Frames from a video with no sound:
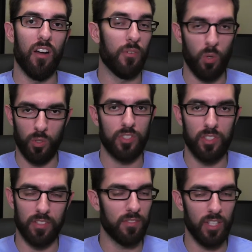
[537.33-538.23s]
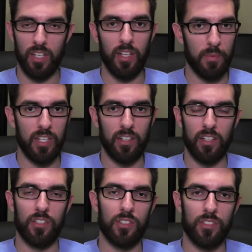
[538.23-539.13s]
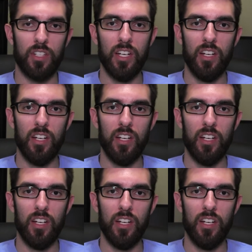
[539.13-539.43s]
Of, of course, you know, I mean, it's